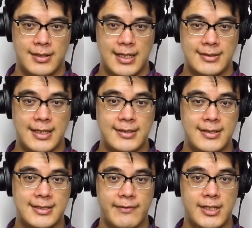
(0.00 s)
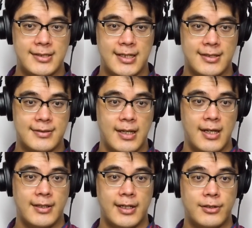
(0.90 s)
In 1976,
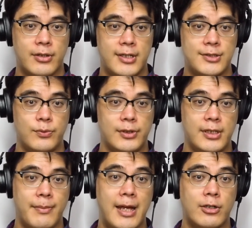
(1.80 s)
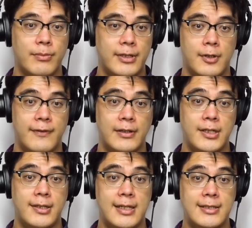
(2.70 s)
the guitarist William Ackerman
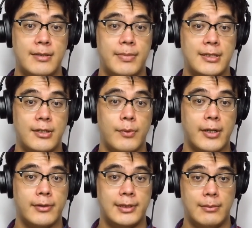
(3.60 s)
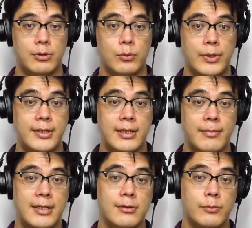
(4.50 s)
founded the independent record label Windham
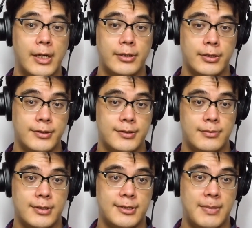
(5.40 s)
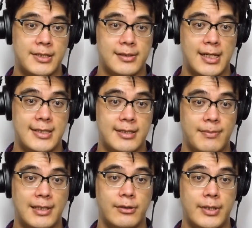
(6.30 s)
Hill Records to specialize in
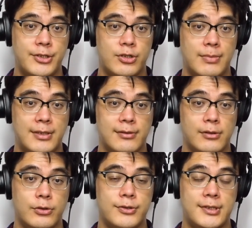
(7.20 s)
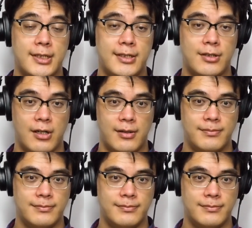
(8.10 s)
mellow instrumental acoustic guitar.